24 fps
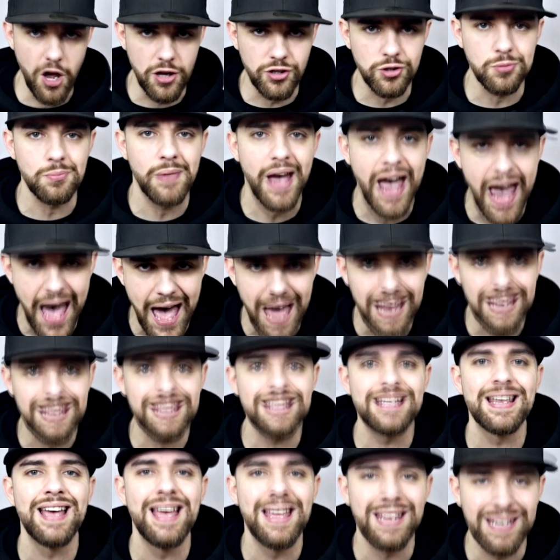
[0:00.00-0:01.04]
like some
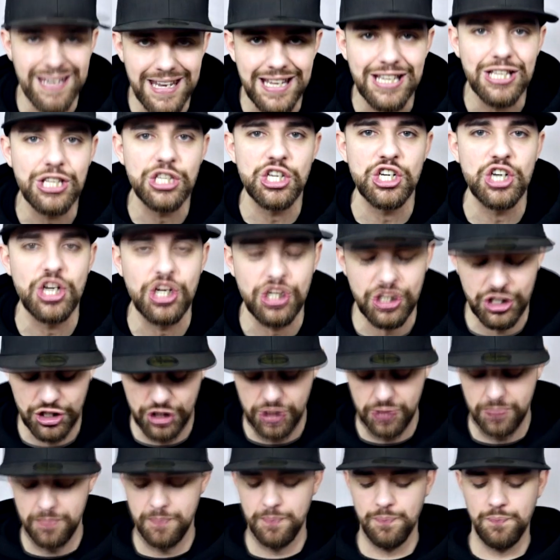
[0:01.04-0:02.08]
hand
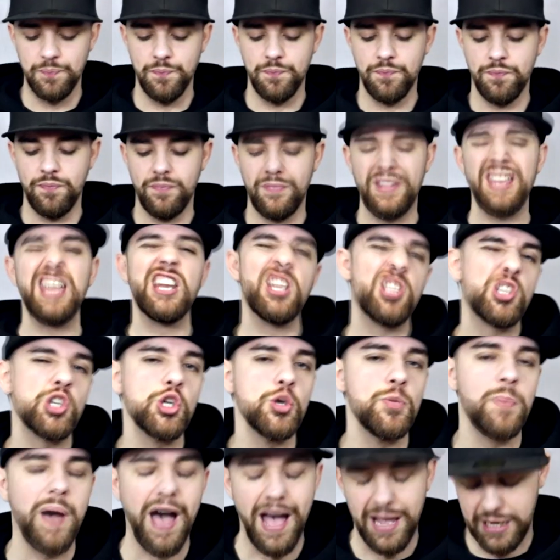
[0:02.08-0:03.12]
ninjas in a
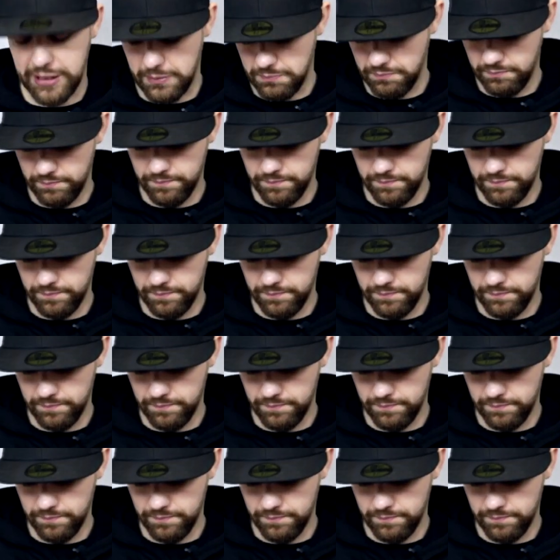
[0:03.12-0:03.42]
two-pack.